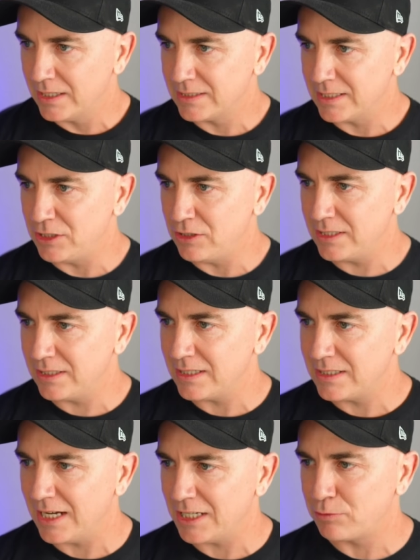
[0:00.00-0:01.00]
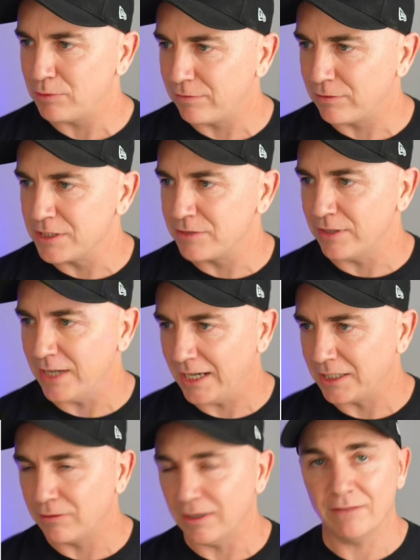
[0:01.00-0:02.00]
It says, using the attached reference for an
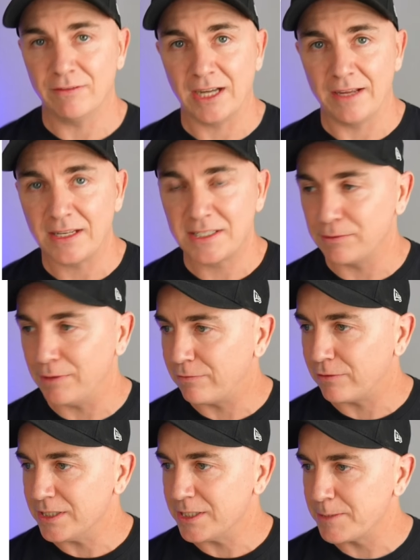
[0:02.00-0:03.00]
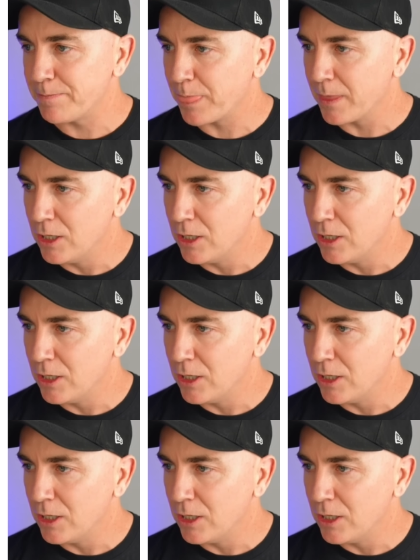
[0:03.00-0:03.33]
ad creative. Okay, that's the reference.